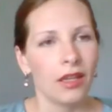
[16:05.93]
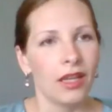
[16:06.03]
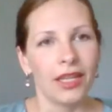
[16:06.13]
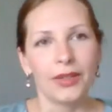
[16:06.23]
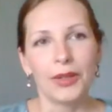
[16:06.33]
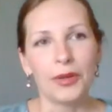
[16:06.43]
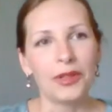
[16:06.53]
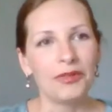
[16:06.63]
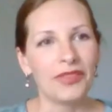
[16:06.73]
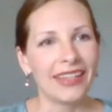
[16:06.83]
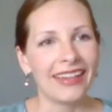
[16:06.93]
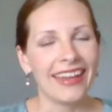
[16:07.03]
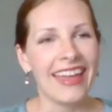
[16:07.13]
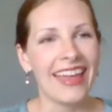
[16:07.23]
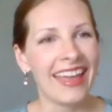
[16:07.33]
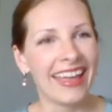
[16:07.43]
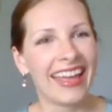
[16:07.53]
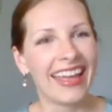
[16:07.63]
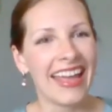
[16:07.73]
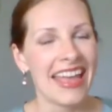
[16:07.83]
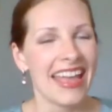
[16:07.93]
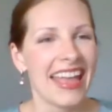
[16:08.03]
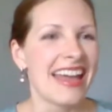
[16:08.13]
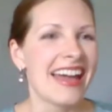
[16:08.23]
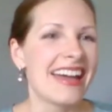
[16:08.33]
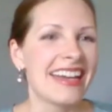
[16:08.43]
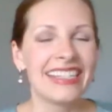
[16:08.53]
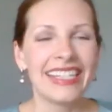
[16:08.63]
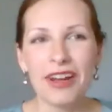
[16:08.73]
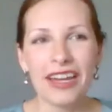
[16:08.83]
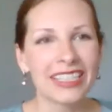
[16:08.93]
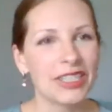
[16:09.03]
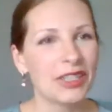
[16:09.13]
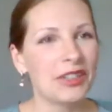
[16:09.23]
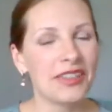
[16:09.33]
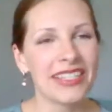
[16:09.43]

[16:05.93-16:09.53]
you know, all of the directors